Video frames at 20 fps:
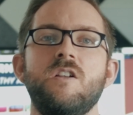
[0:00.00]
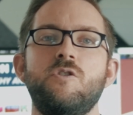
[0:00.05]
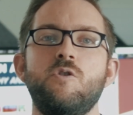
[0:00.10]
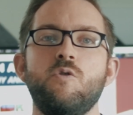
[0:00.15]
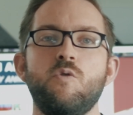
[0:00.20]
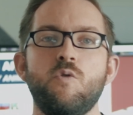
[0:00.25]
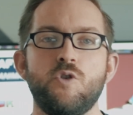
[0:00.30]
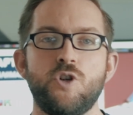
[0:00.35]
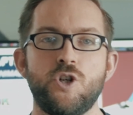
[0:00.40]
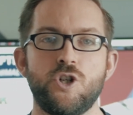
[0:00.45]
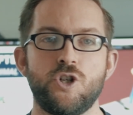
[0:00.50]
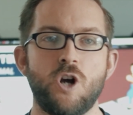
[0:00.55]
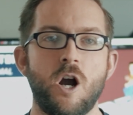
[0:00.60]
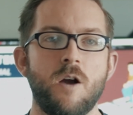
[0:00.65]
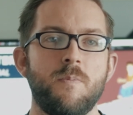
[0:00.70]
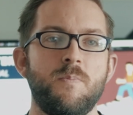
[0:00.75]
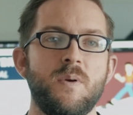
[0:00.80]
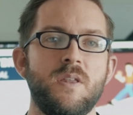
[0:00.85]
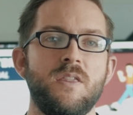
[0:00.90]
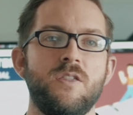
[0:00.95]
to
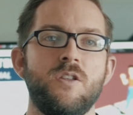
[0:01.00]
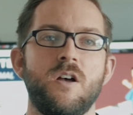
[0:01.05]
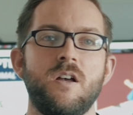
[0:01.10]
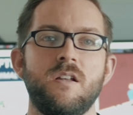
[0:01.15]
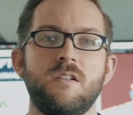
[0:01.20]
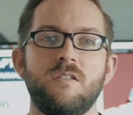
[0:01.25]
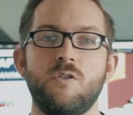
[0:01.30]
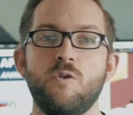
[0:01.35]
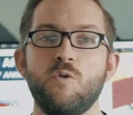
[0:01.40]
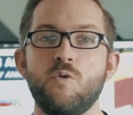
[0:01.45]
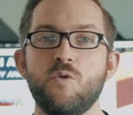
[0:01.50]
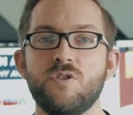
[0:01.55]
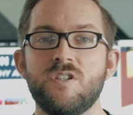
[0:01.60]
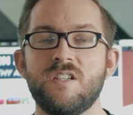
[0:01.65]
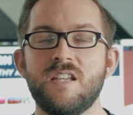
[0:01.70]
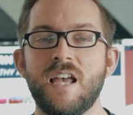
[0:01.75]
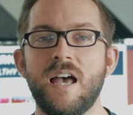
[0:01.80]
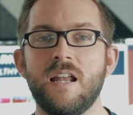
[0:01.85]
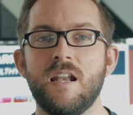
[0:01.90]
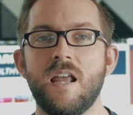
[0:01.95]
sharpen the tool
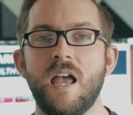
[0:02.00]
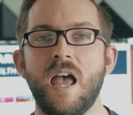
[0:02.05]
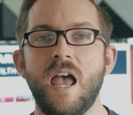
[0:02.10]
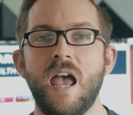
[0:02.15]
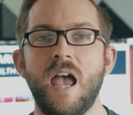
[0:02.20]
set